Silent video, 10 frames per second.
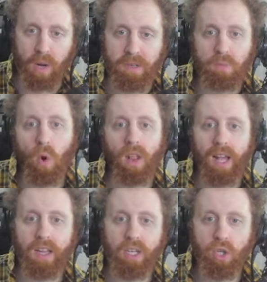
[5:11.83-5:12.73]
jump is more
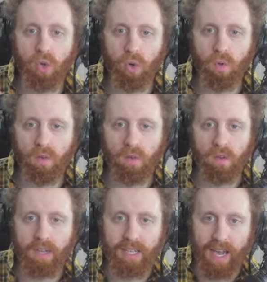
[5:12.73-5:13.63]
likely to
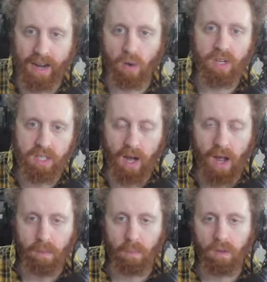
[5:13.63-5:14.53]
get out in
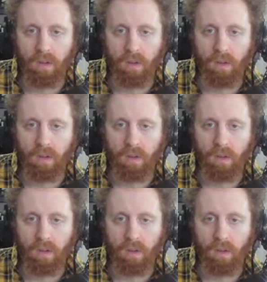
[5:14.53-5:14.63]
time,